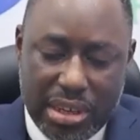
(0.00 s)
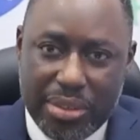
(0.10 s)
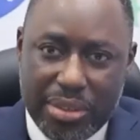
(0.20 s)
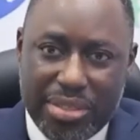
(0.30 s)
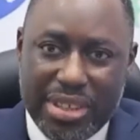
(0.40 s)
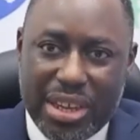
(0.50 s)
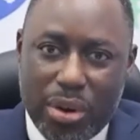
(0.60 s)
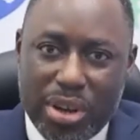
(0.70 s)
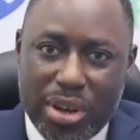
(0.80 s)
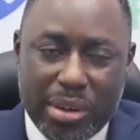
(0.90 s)
the
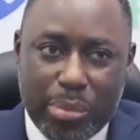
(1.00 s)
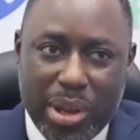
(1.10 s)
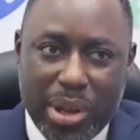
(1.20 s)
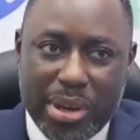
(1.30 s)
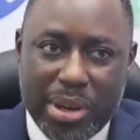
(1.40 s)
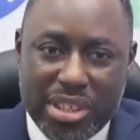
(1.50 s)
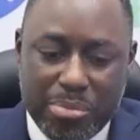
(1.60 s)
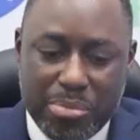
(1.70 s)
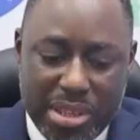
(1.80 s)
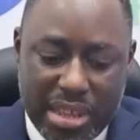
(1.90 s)
current unemployment rate
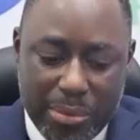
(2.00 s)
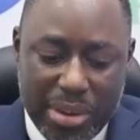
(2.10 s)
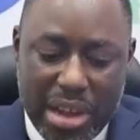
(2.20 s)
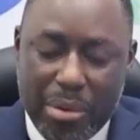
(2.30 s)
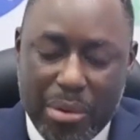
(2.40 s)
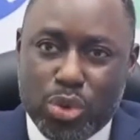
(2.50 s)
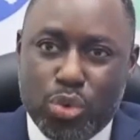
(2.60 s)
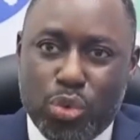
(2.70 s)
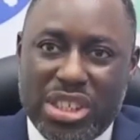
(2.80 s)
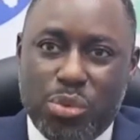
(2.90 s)
means that we have about
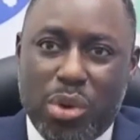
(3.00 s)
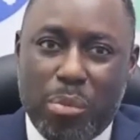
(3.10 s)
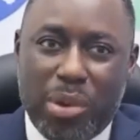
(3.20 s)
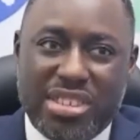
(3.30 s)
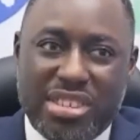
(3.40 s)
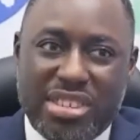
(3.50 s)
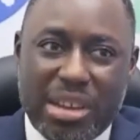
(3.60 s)
21.7